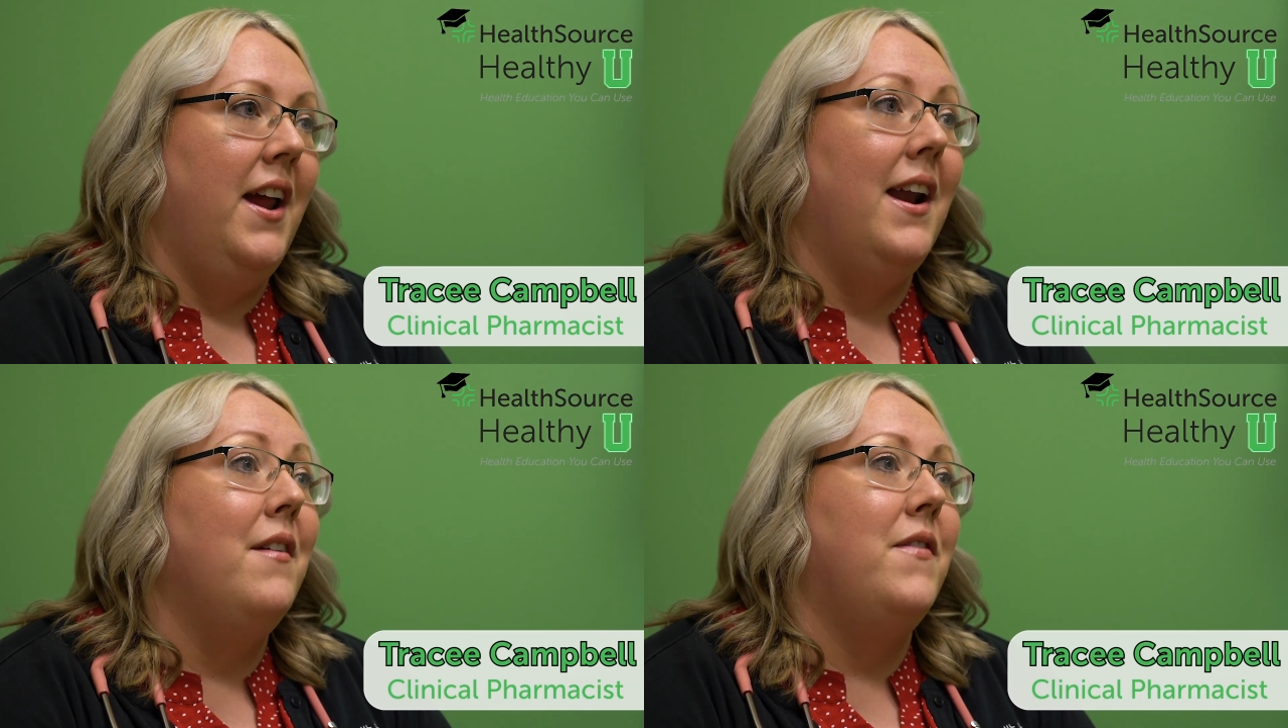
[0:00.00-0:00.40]

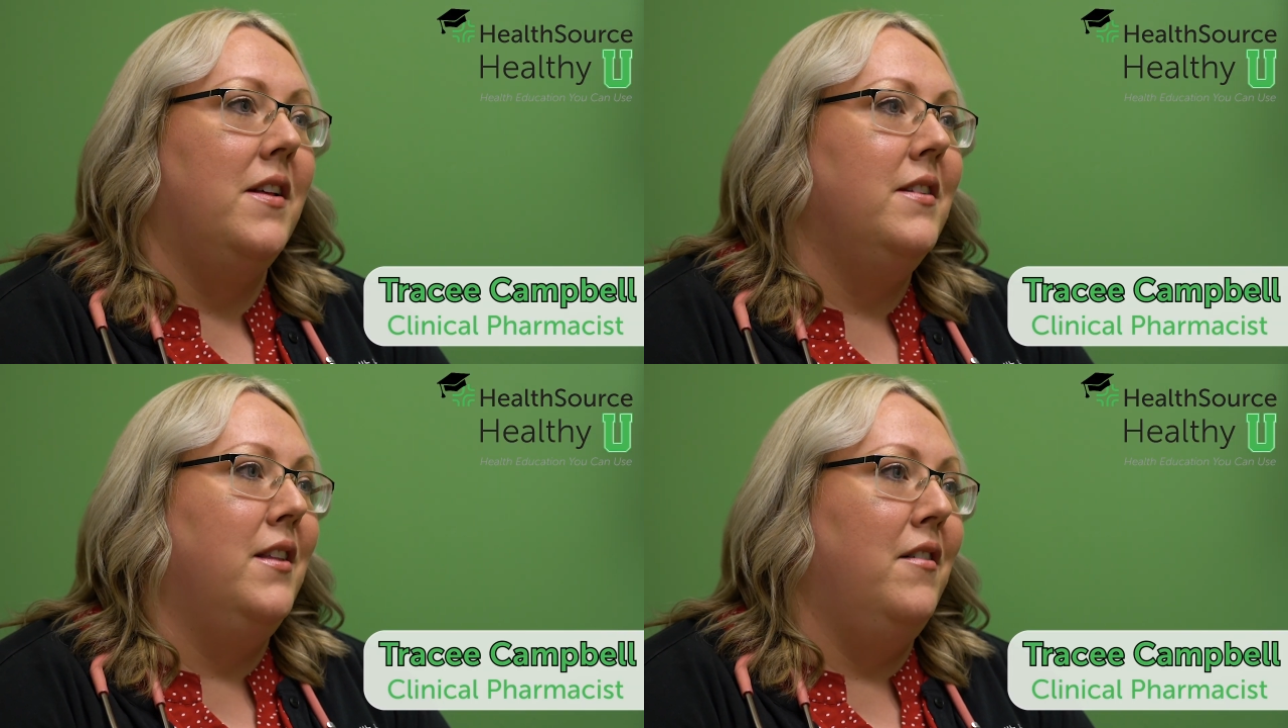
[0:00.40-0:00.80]
and I
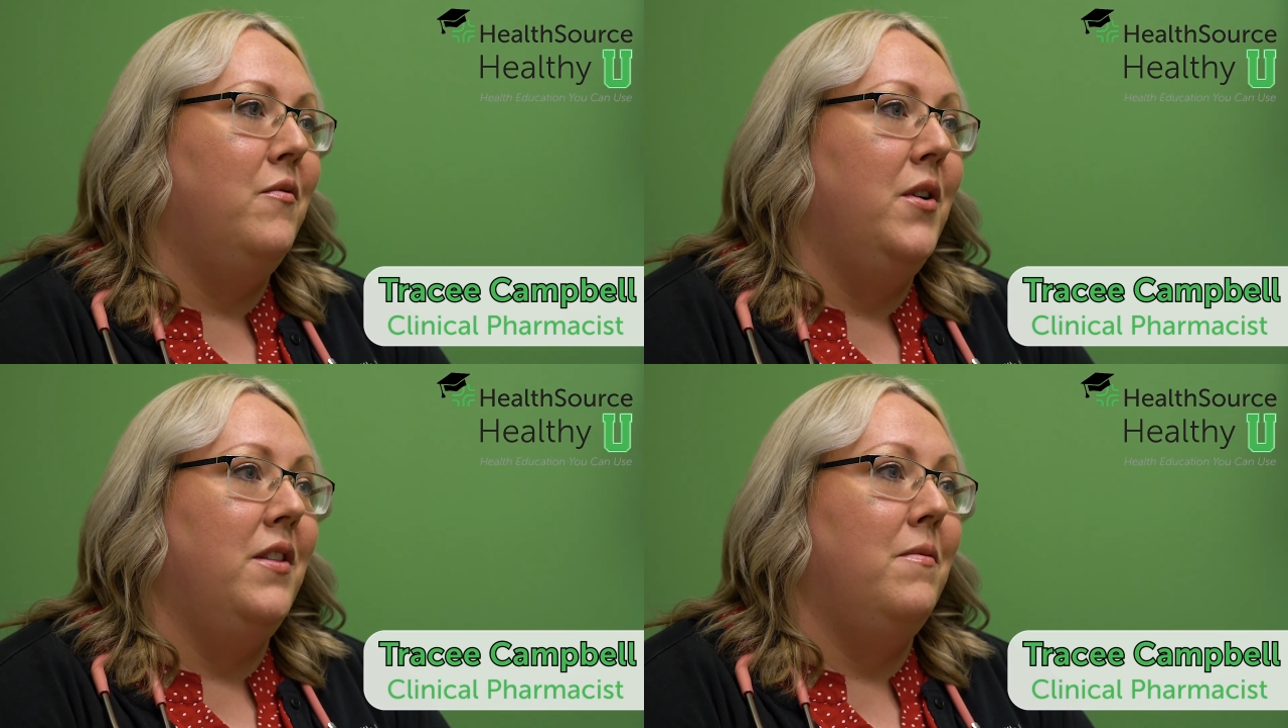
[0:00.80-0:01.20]
fell in
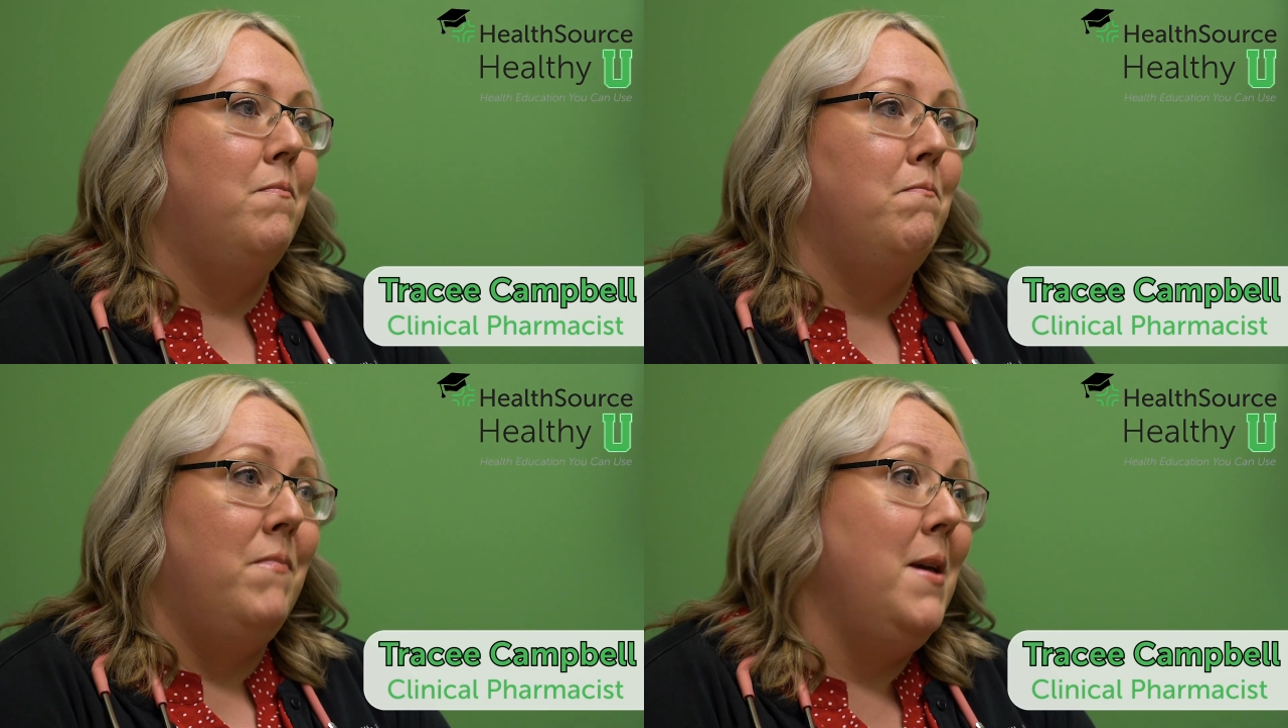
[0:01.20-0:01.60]
love with
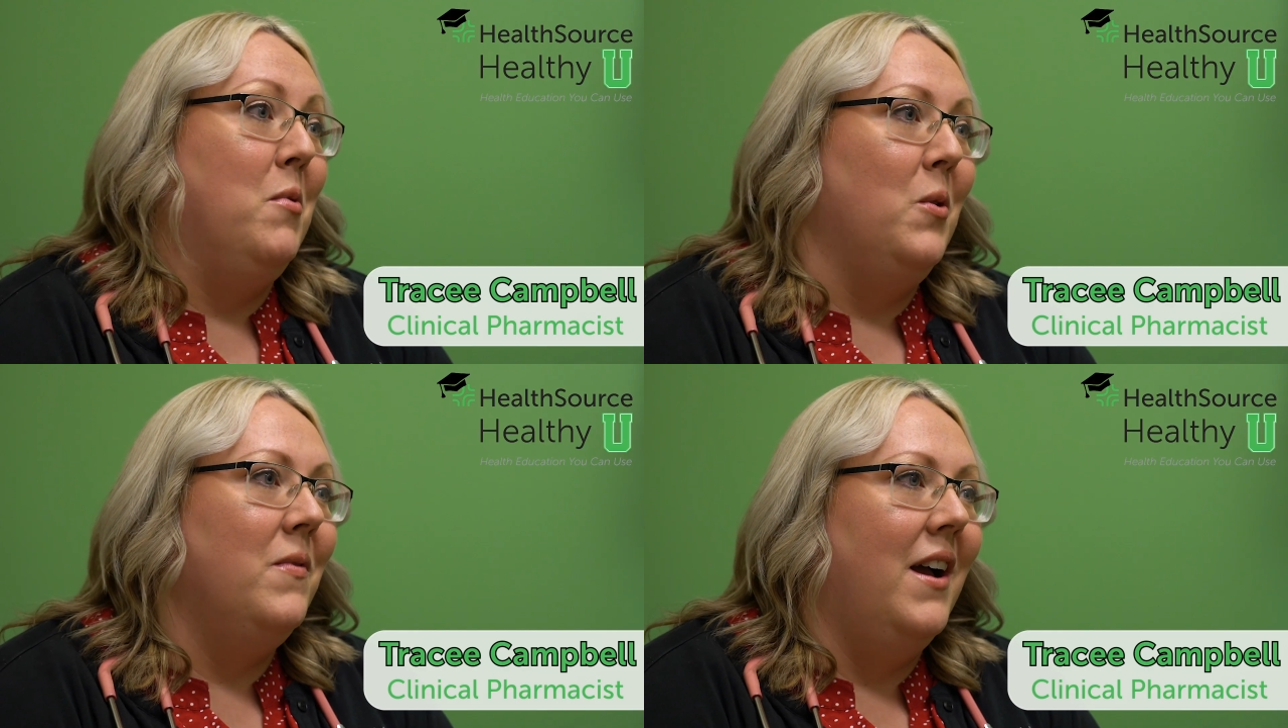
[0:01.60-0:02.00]
people.